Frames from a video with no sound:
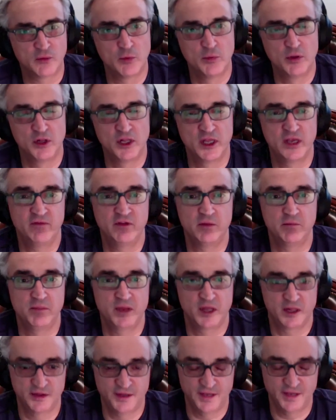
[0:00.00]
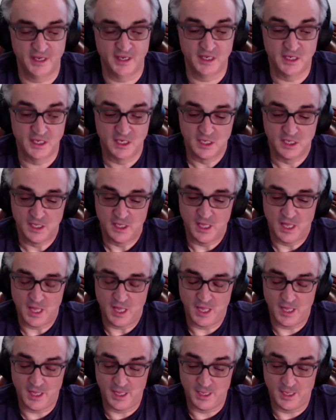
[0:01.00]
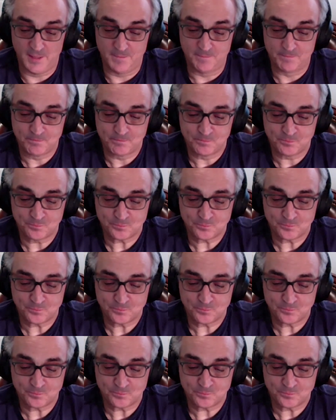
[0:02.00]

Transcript: We believe in building um,